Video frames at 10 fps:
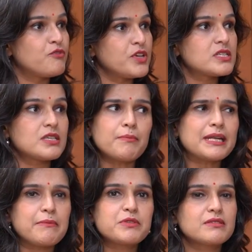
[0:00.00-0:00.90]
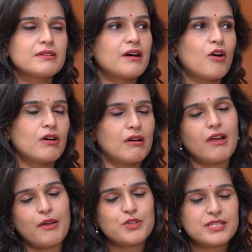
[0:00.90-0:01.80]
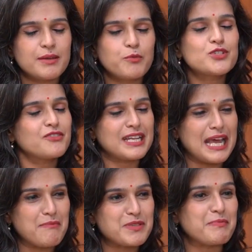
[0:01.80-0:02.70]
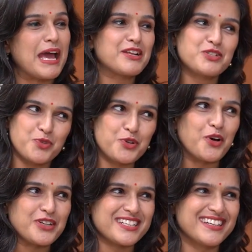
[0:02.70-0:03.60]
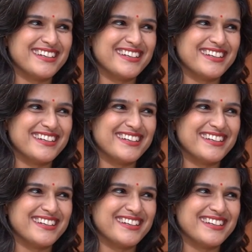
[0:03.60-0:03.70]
which sometimes, or I would say most of the times, a marriage would not.